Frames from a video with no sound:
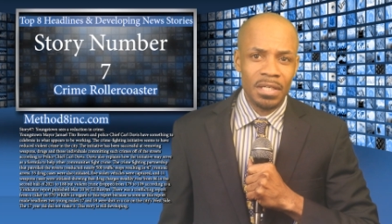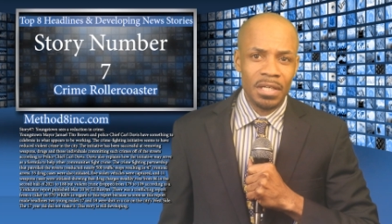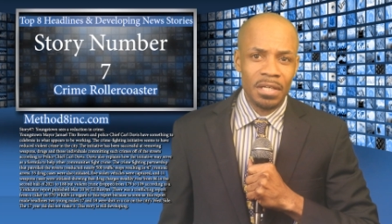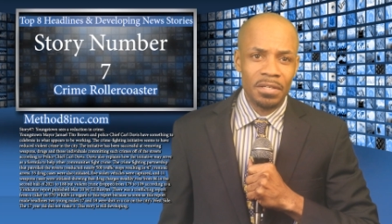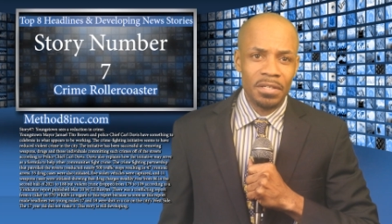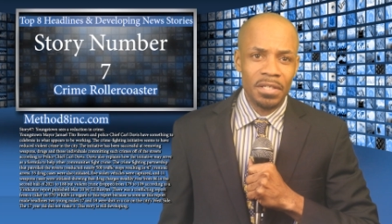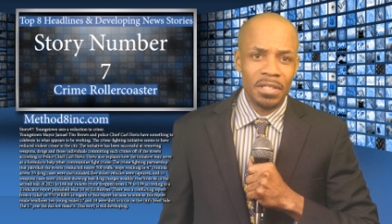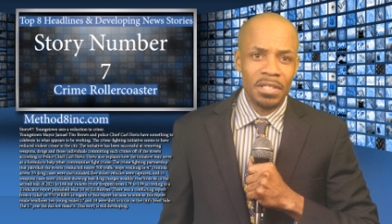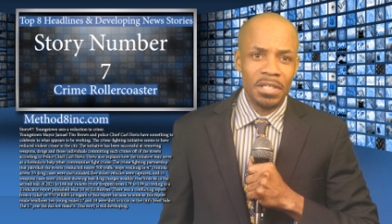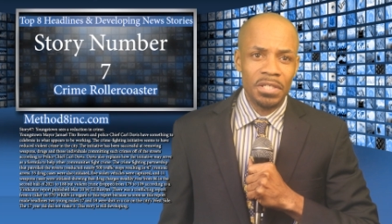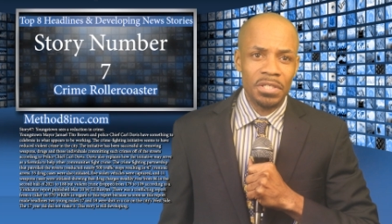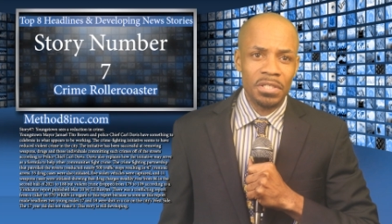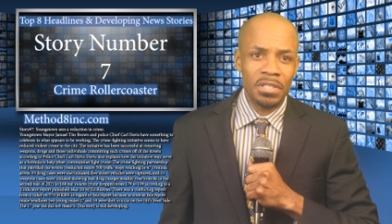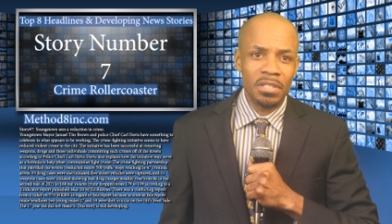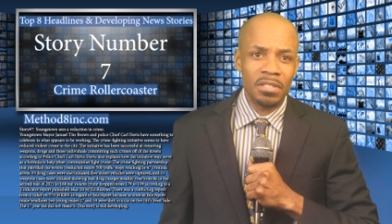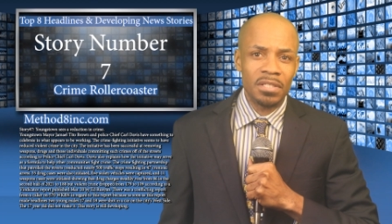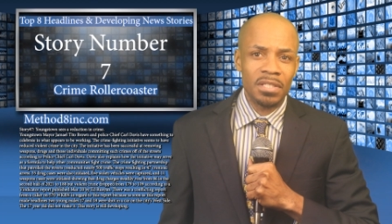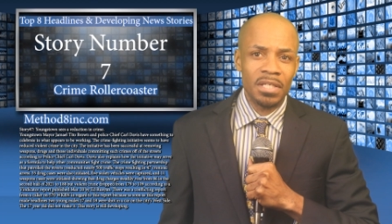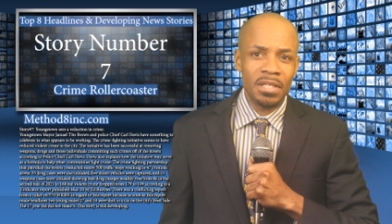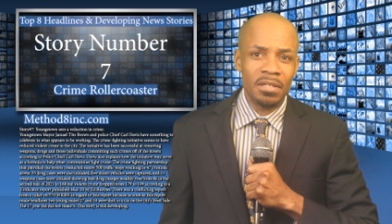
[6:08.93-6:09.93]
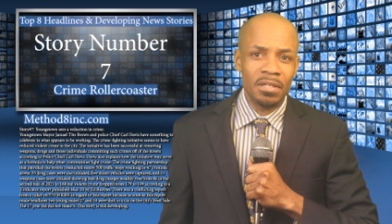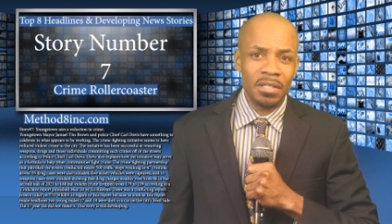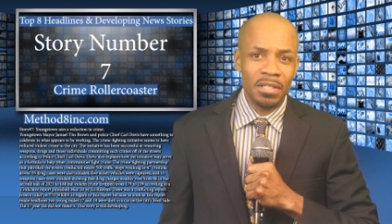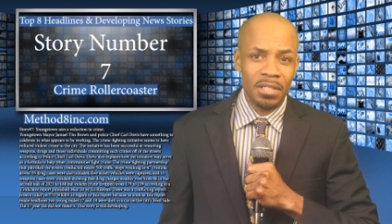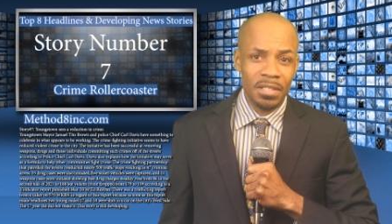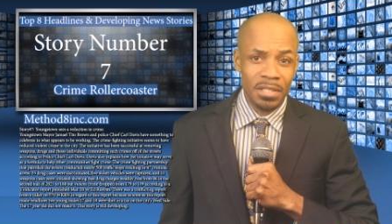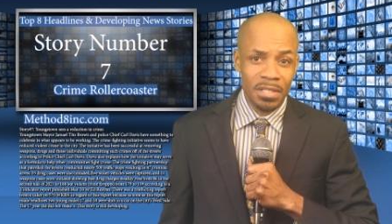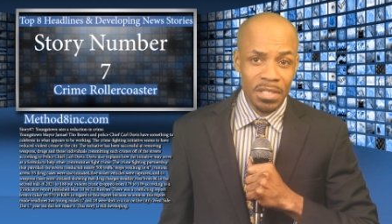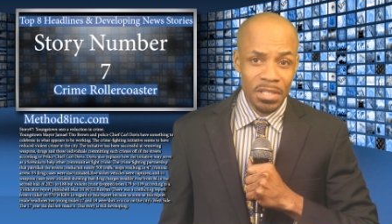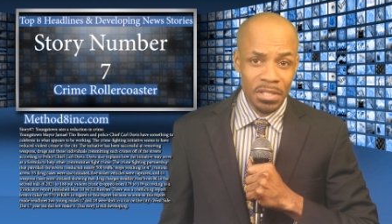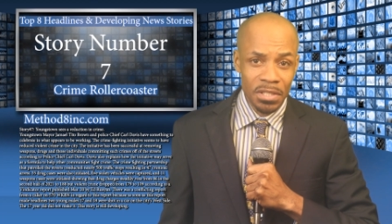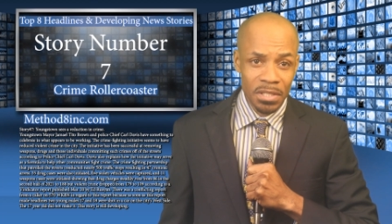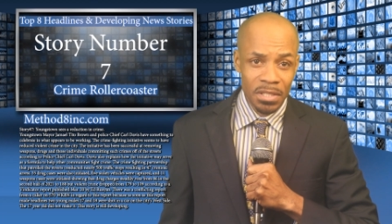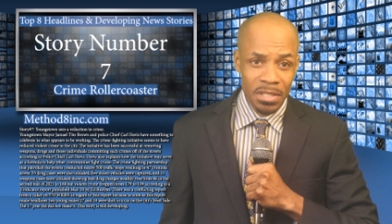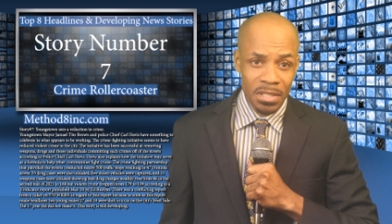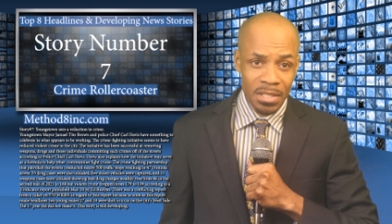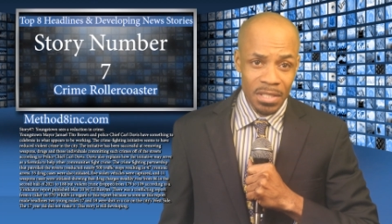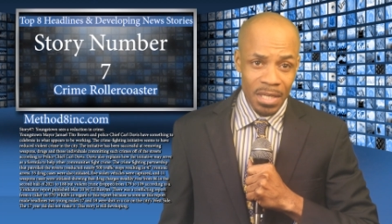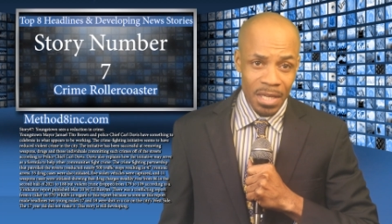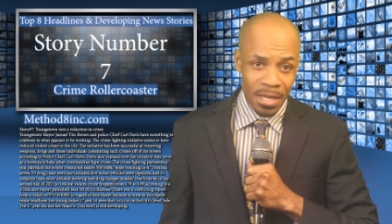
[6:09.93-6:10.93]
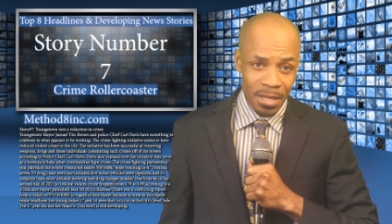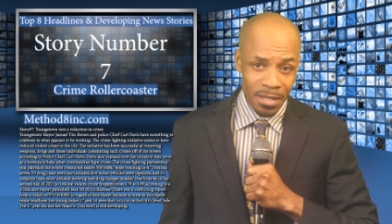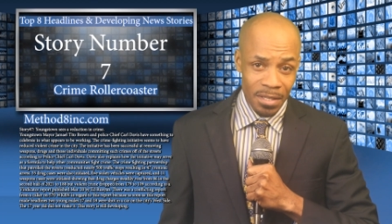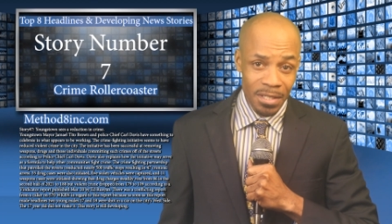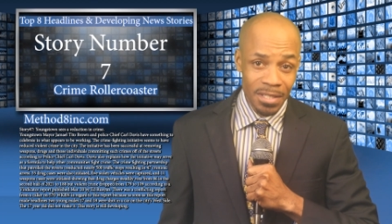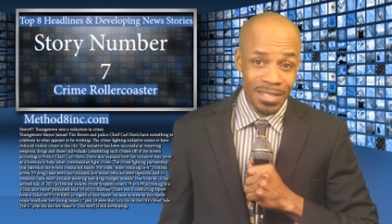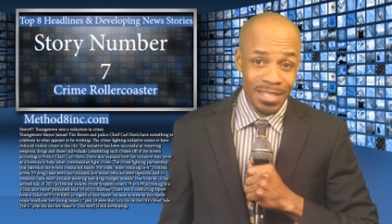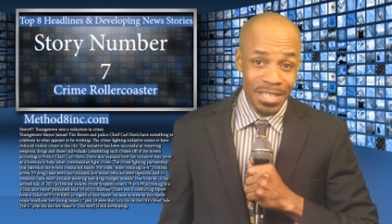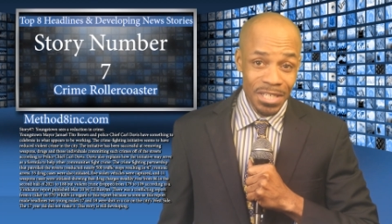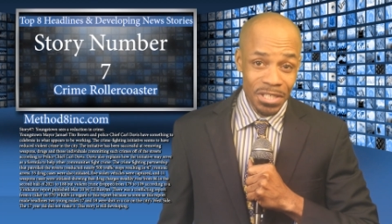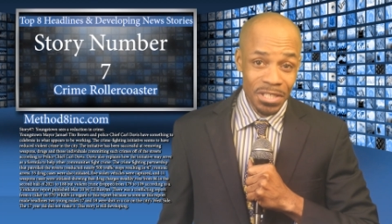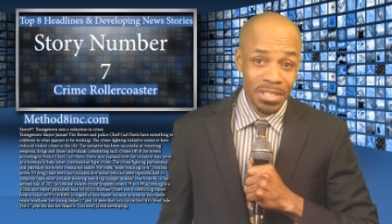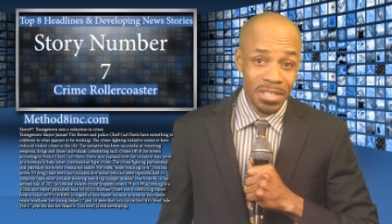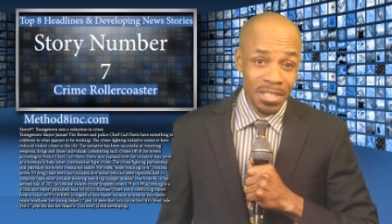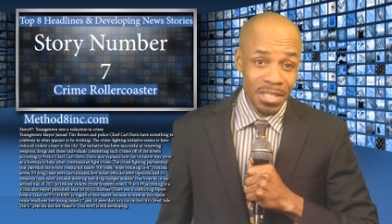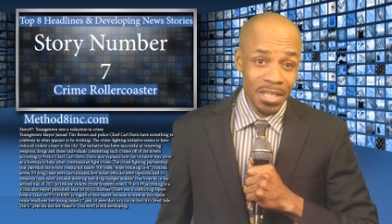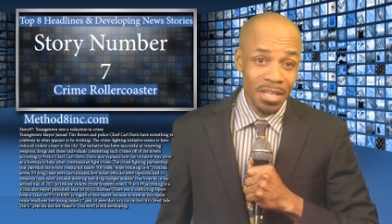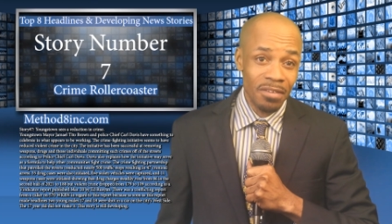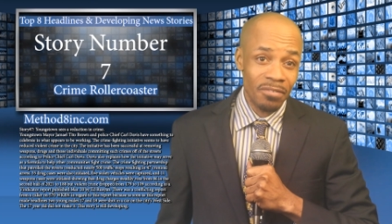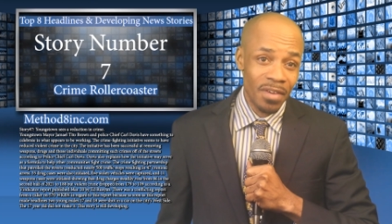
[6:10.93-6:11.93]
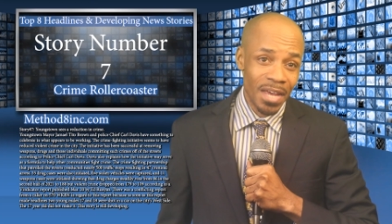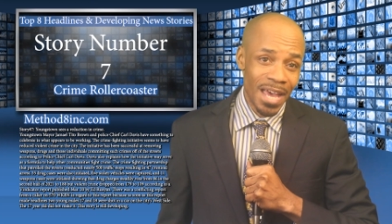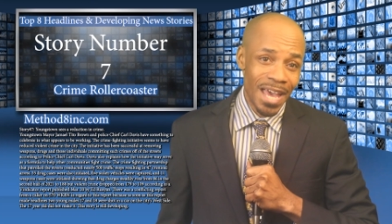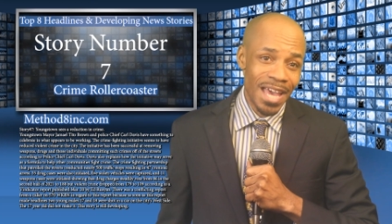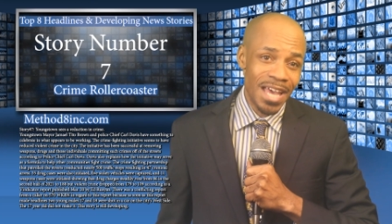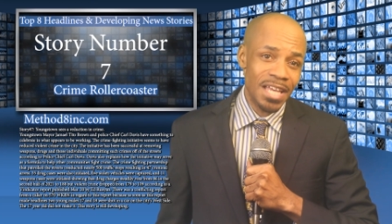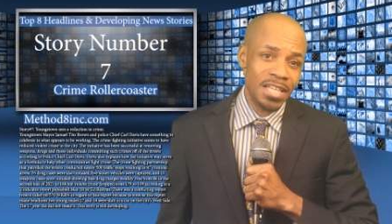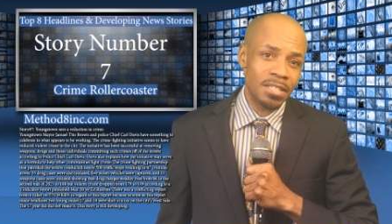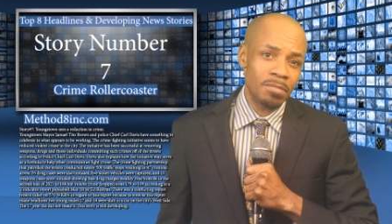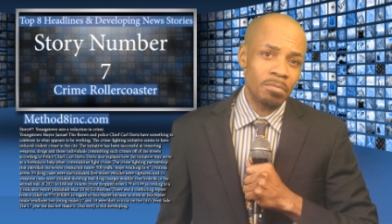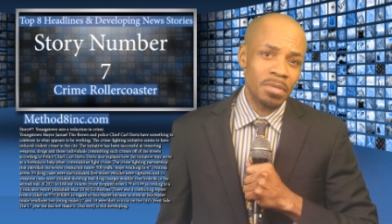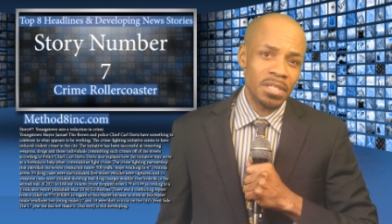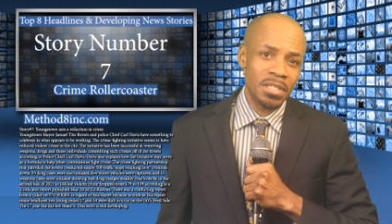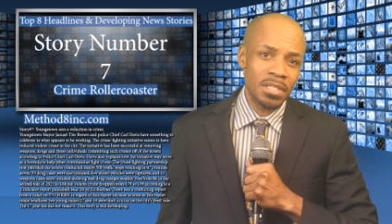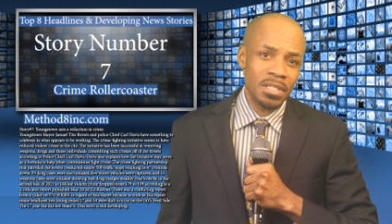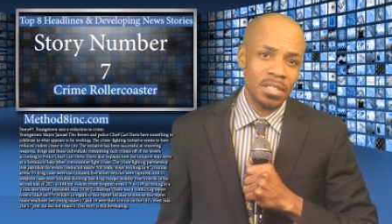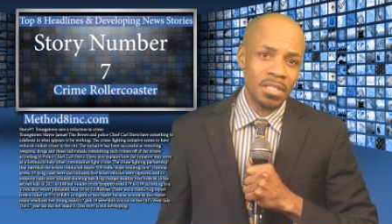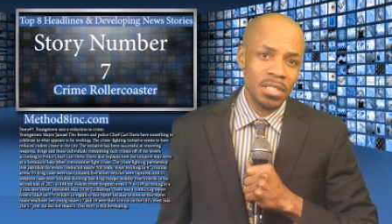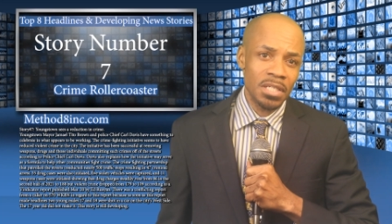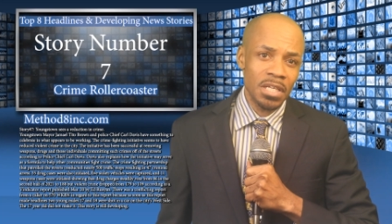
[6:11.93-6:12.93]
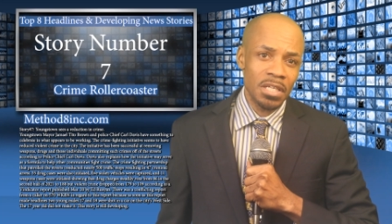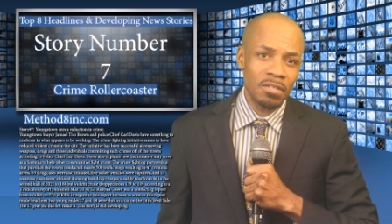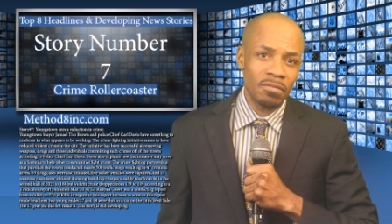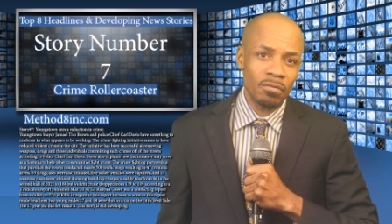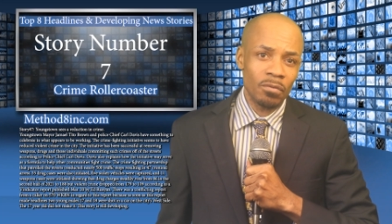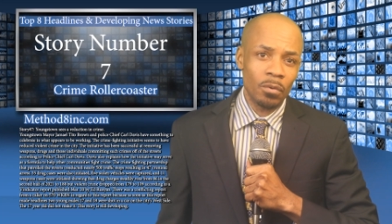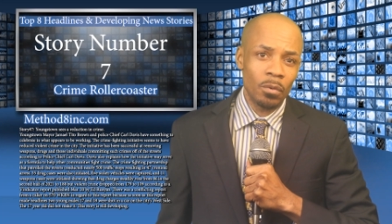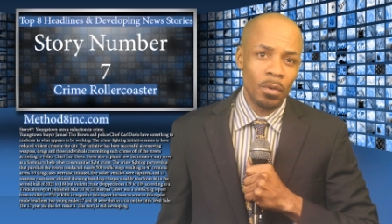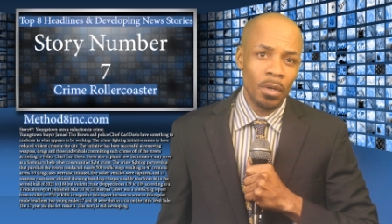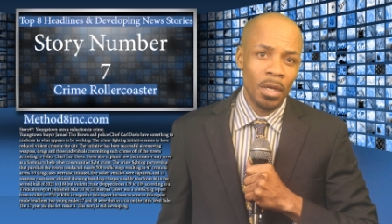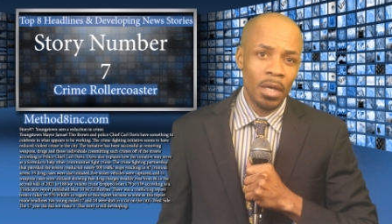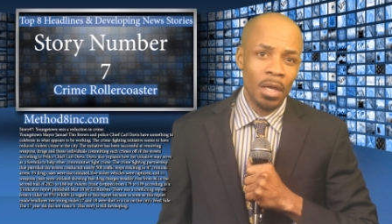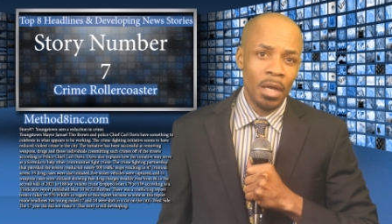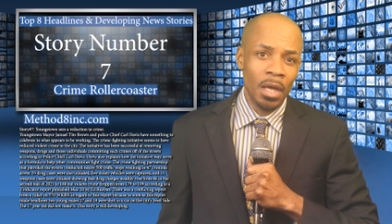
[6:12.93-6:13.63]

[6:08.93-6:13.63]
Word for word: Now, the, the initiative has been successful